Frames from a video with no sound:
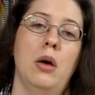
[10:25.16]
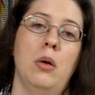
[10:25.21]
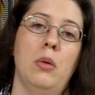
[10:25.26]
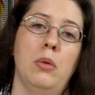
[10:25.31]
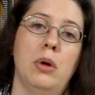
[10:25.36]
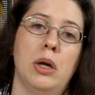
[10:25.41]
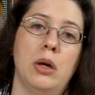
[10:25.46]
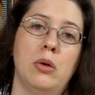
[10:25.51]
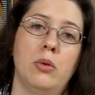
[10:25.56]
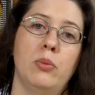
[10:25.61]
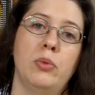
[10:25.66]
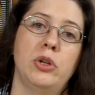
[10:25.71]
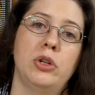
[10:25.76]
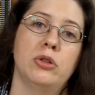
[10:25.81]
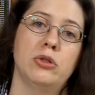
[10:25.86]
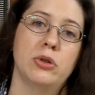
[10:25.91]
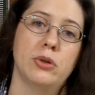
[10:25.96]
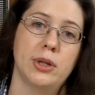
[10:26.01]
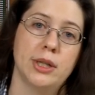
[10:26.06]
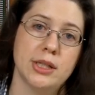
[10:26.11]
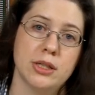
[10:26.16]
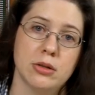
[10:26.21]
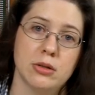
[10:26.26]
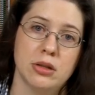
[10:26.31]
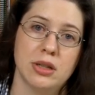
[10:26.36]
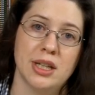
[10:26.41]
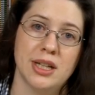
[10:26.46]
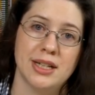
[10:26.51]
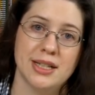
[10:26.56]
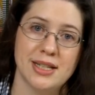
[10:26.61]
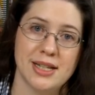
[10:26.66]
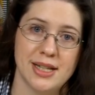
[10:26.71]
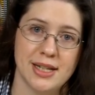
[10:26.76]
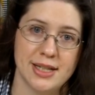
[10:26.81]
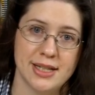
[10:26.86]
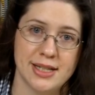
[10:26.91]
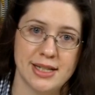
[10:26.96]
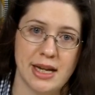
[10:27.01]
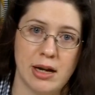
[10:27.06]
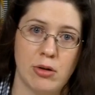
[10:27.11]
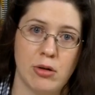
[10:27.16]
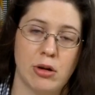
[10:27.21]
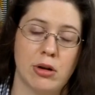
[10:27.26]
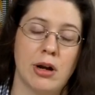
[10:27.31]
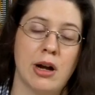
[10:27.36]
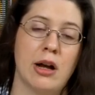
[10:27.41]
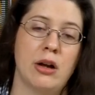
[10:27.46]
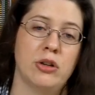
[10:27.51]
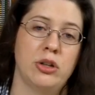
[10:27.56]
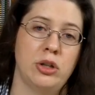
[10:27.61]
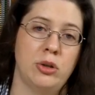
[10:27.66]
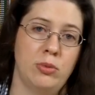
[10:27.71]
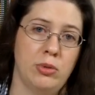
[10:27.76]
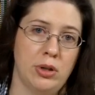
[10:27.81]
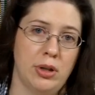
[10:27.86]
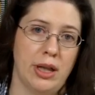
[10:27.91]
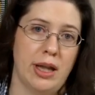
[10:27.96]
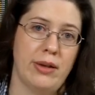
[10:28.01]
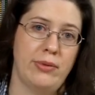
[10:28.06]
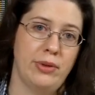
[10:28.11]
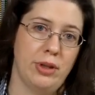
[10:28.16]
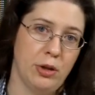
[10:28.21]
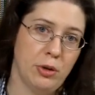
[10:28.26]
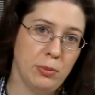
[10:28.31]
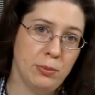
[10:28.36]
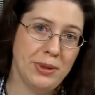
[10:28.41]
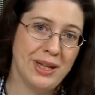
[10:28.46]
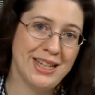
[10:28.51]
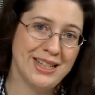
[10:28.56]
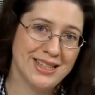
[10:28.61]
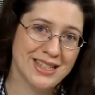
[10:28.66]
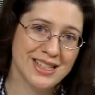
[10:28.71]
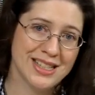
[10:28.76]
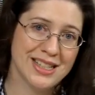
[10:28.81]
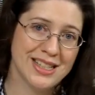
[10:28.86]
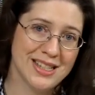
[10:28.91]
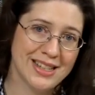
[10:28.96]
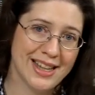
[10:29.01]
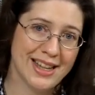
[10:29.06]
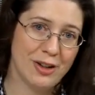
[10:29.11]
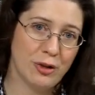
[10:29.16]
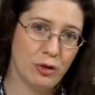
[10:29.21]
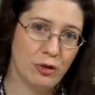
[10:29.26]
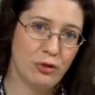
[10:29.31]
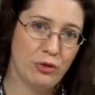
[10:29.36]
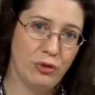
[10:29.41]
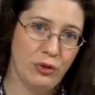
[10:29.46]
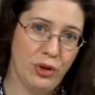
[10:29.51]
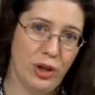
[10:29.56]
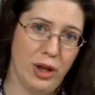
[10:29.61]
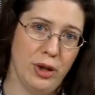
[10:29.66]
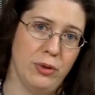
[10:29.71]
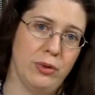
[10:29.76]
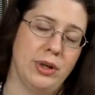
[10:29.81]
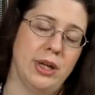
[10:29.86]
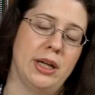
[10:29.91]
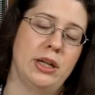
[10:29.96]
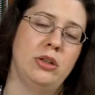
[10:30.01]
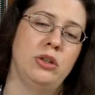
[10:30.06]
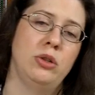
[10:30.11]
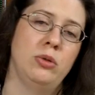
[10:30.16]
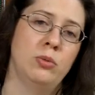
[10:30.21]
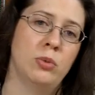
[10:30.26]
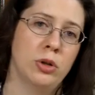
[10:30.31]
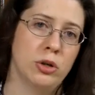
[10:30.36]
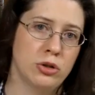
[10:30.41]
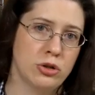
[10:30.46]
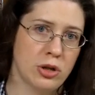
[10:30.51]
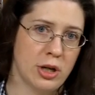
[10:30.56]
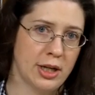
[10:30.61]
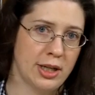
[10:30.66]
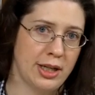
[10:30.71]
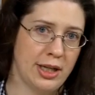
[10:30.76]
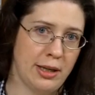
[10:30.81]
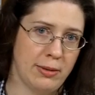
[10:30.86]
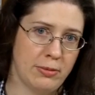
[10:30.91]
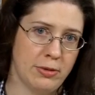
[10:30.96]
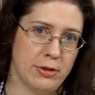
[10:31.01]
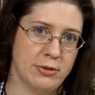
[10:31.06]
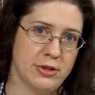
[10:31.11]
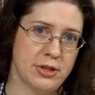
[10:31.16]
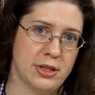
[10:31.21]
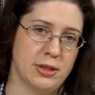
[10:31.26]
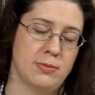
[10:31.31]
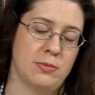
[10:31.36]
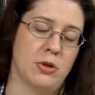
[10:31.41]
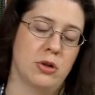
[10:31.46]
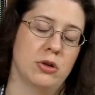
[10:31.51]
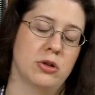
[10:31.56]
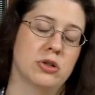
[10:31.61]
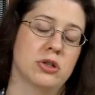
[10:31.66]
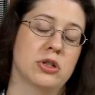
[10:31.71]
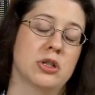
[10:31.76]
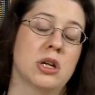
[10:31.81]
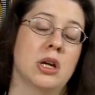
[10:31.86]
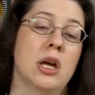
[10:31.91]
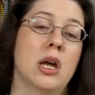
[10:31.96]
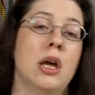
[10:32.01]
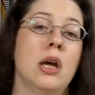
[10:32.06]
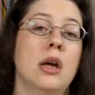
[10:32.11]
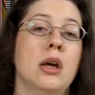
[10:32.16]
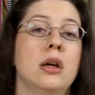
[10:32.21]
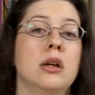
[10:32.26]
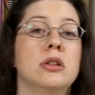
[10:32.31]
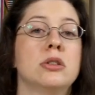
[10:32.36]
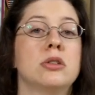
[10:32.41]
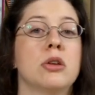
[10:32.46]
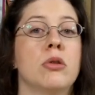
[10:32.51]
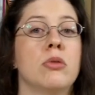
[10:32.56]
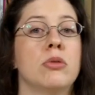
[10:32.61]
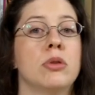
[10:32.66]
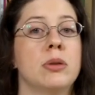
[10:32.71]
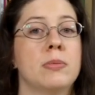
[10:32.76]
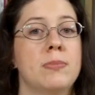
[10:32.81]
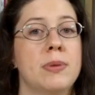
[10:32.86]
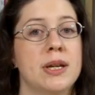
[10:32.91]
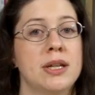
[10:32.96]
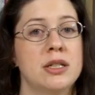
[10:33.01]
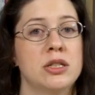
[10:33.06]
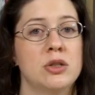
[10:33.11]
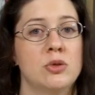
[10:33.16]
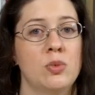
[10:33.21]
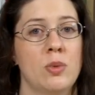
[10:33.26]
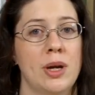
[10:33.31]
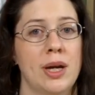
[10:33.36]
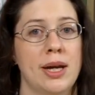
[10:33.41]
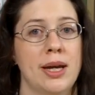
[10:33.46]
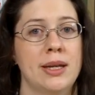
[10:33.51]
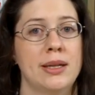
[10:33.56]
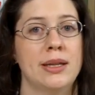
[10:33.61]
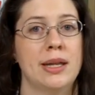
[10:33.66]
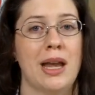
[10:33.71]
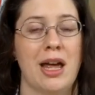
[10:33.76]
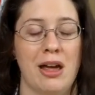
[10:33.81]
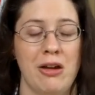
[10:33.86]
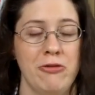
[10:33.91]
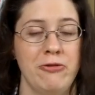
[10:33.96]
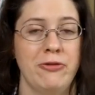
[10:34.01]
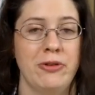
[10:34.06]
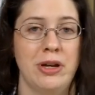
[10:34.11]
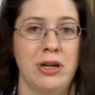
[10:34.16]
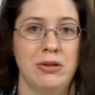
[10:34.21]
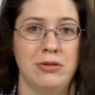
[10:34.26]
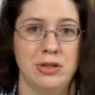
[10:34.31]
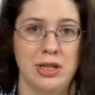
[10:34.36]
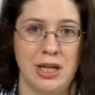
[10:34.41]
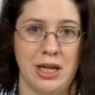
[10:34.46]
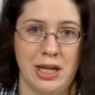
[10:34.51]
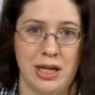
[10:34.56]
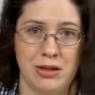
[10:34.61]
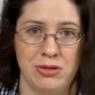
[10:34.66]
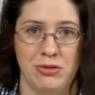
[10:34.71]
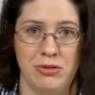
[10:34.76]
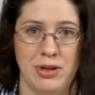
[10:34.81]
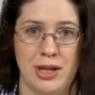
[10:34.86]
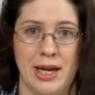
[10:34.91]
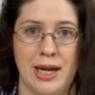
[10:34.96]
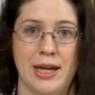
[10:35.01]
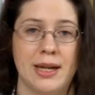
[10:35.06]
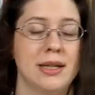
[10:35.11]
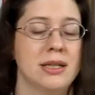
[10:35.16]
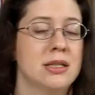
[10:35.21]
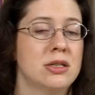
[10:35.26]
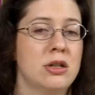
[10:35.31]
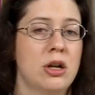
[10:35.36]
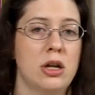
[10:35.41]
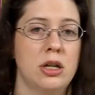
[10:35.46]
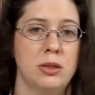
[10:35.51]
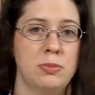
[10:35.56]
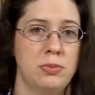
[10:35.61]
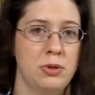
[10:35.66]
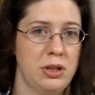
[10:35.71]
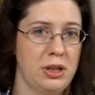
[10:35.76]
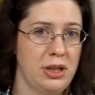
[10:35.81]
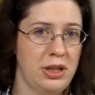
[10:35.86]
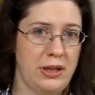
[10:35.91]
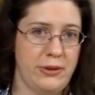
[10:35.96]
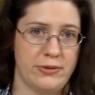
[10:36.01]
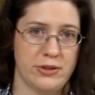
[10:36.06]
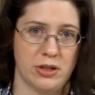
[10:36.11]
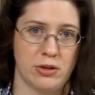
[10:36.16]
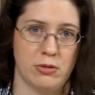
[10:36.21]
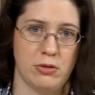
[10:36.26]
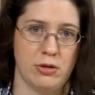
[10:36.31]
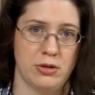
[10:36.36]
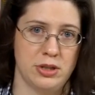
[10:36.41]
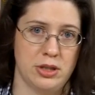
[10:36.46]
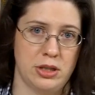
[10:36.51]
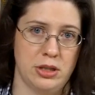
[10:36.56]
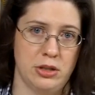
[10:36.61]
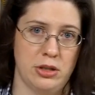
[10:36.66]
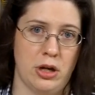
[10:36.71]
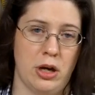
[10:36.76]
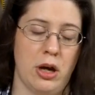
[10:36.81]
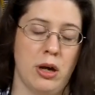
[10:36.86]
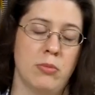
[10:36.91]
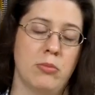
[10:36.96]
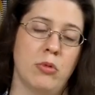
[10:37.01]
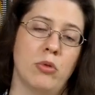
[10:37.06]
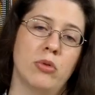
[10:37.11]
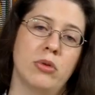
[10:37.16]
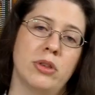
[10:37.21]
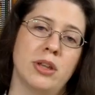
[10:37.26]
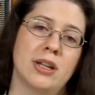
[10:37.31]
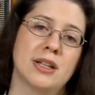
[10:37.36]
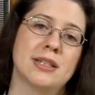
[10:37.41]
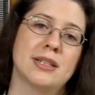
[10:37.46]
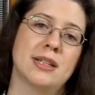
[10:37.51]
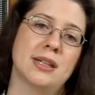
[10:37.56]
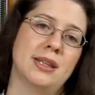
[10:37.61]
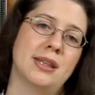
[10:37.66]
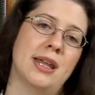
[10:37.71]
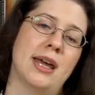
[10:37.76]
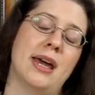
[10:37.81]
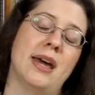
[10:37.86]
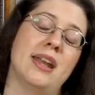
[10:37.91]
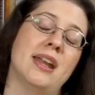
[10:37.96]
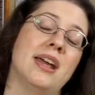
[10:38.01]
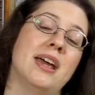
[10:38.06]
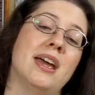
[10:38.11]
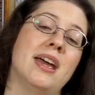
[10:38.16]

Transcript: Well, when you're doing certain things like sauerkraut, you will have little pieces that'll float, and you want to try to keep those submerged. So the best way that I've found to handle that is not to put leaves across the top or things like that.